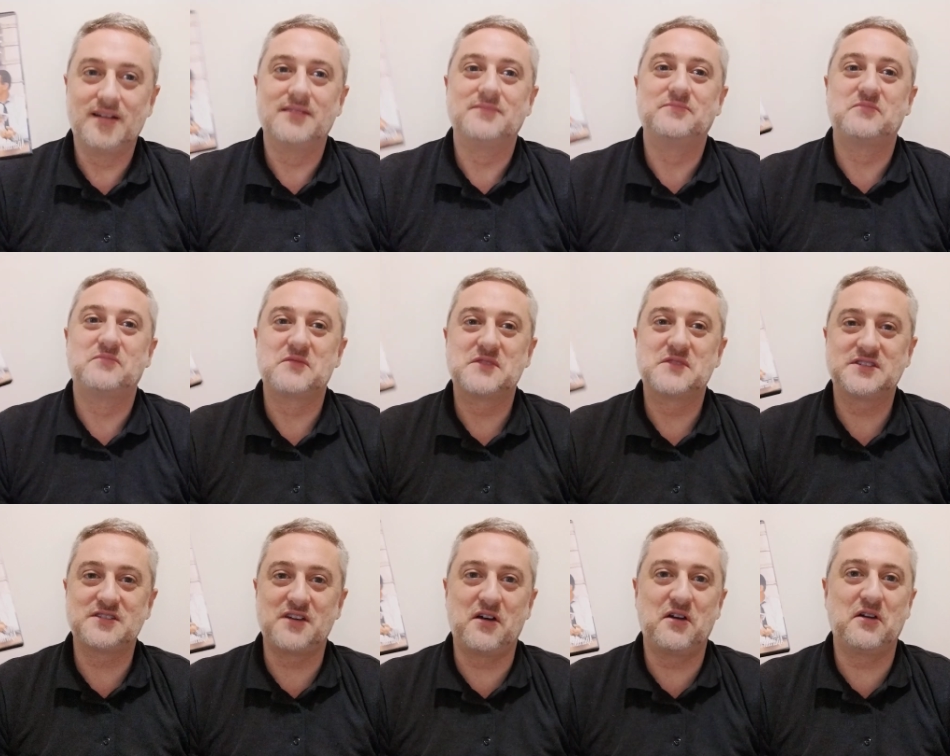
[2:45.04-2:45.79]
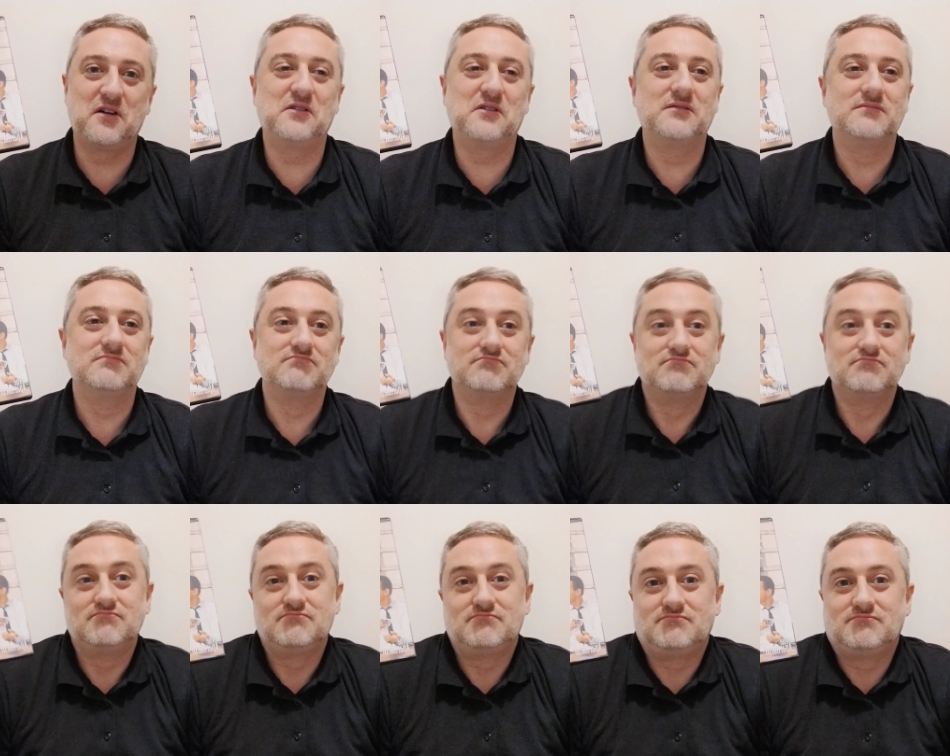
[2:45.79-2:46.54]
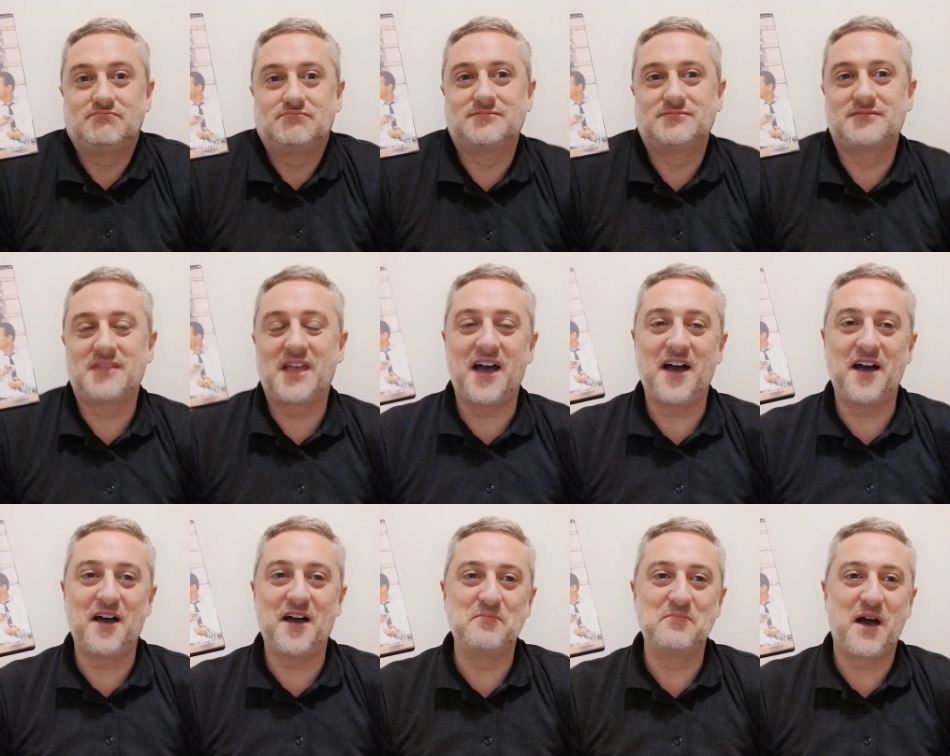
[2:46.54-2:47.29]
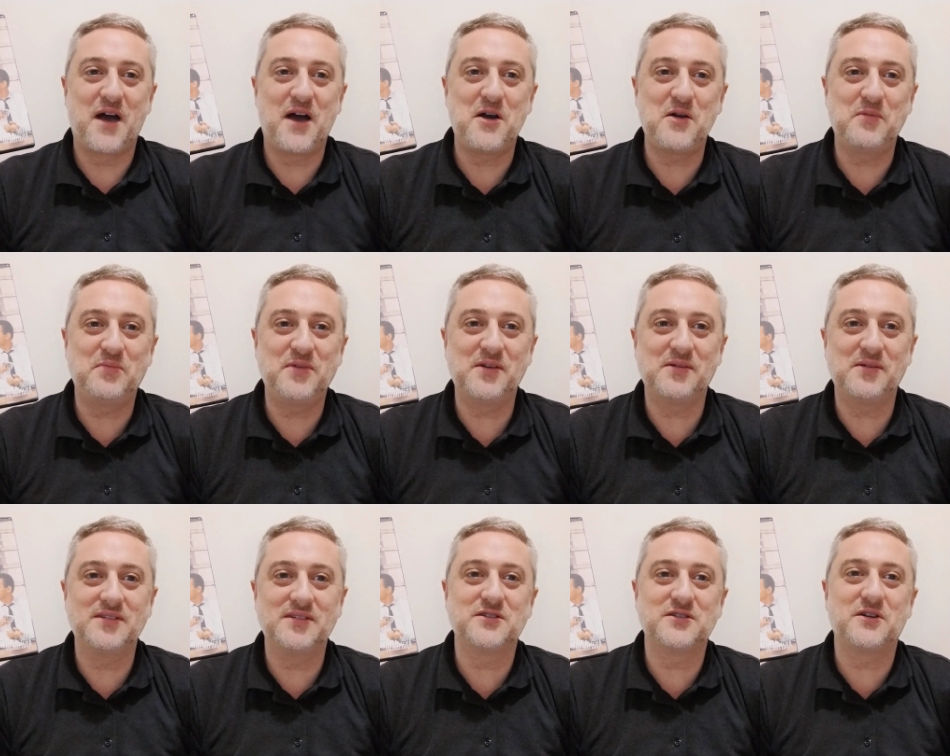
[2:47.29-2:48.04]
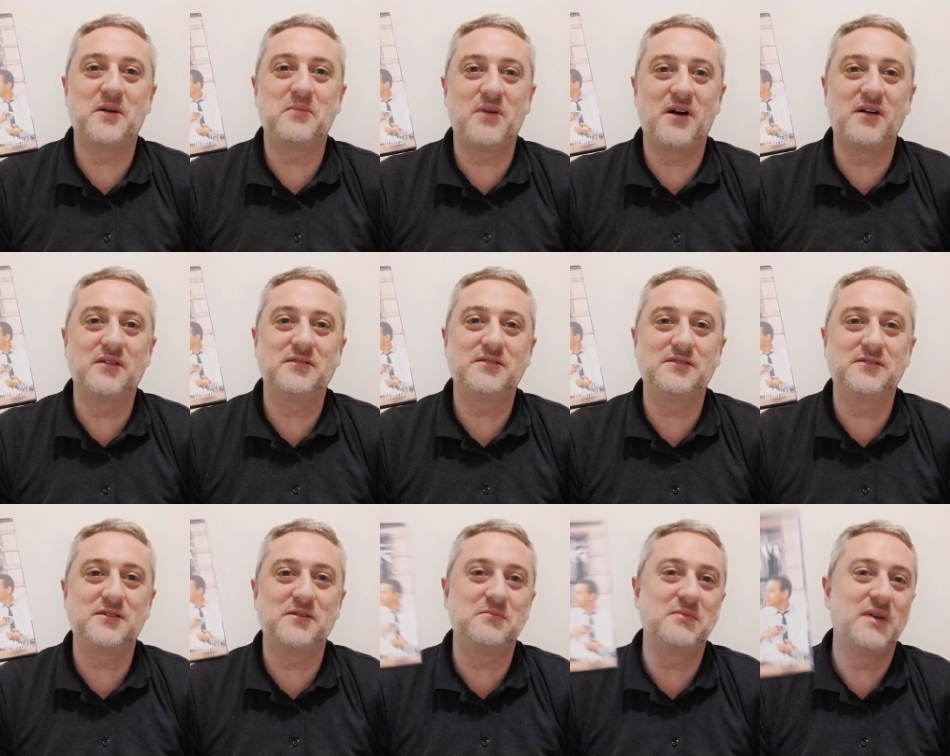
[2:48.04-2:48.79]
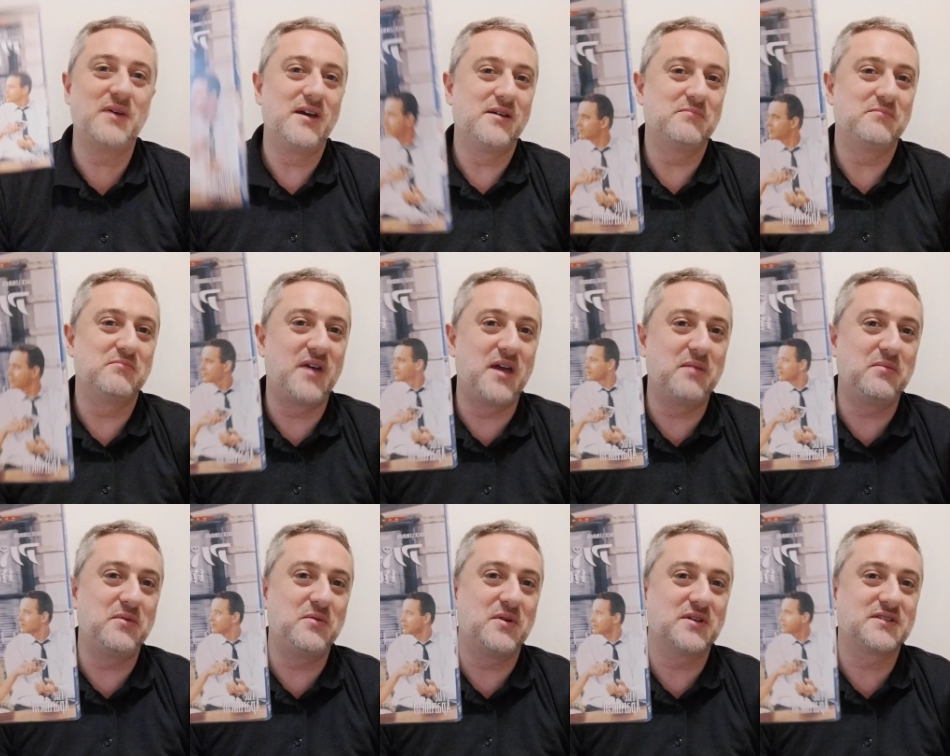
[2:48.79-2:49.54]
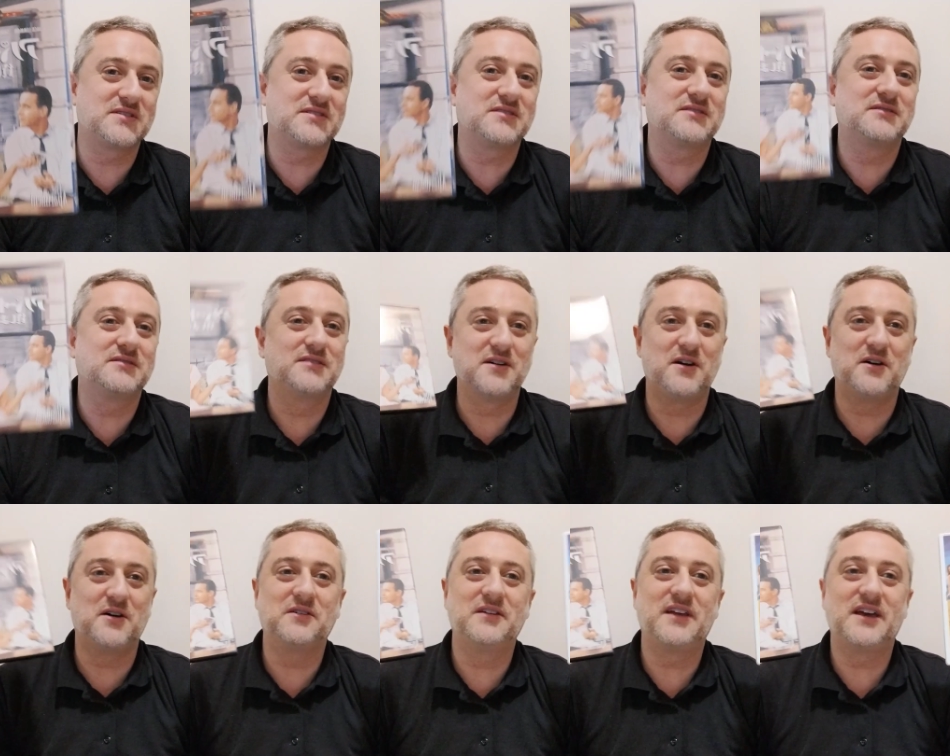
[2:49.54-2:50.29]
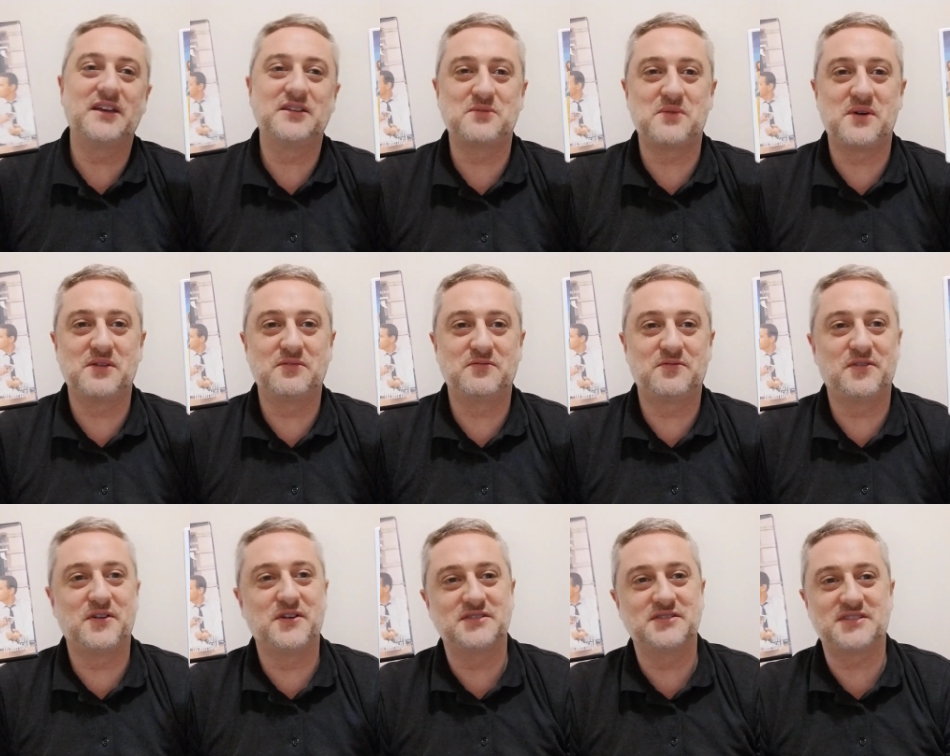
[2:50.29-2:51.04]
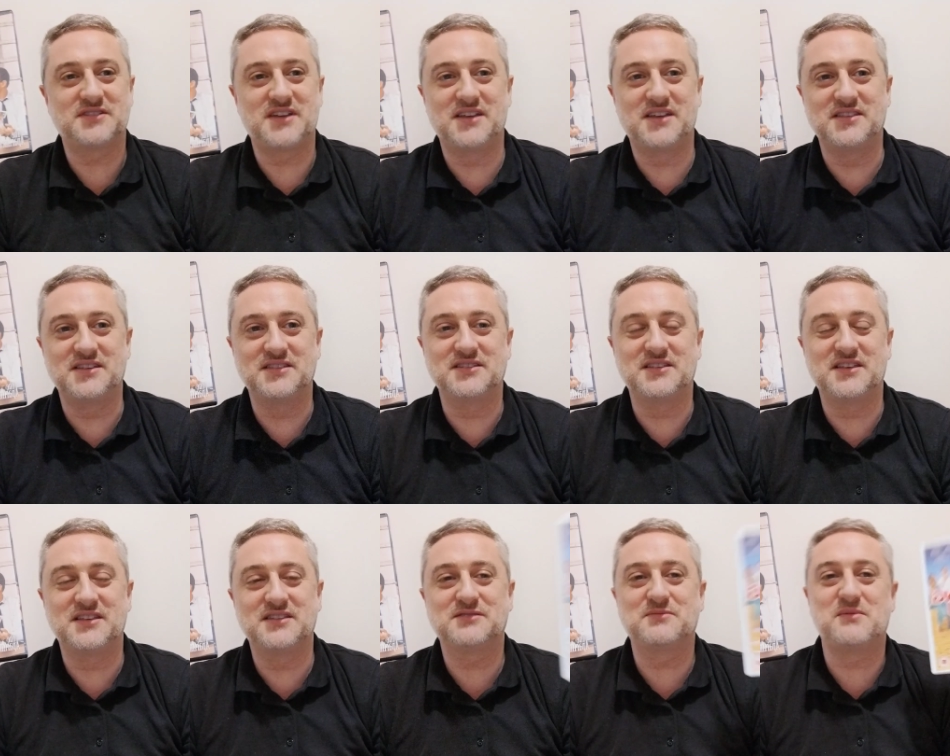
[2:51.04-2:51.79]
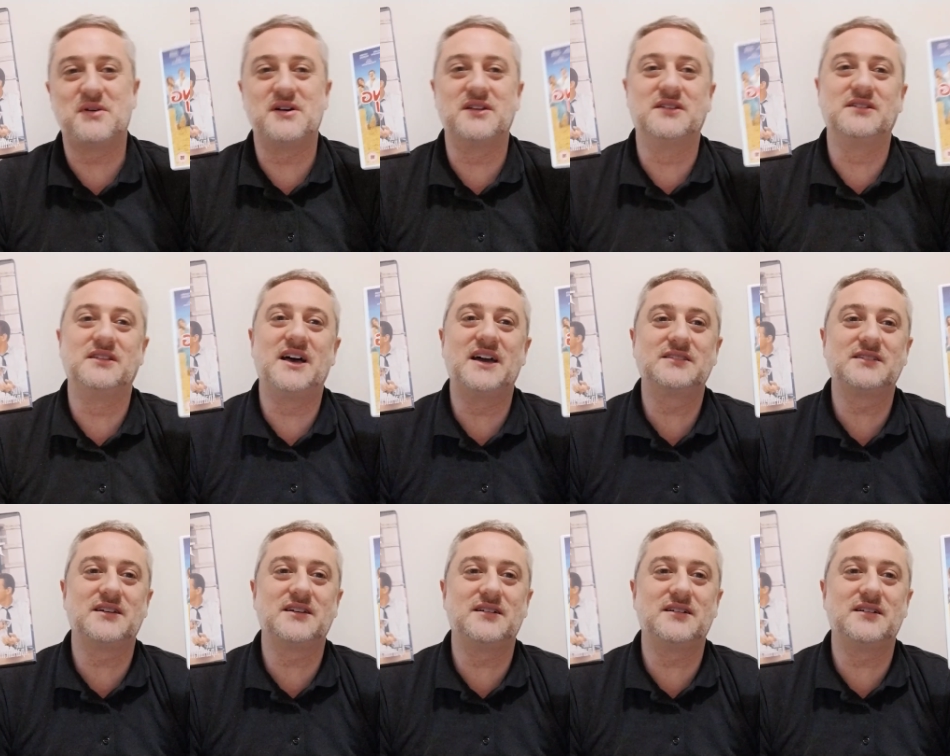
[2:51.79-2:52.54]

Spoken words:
So I hope you enjoy both of them. Maybe watch the Golden Age one first and then this one later,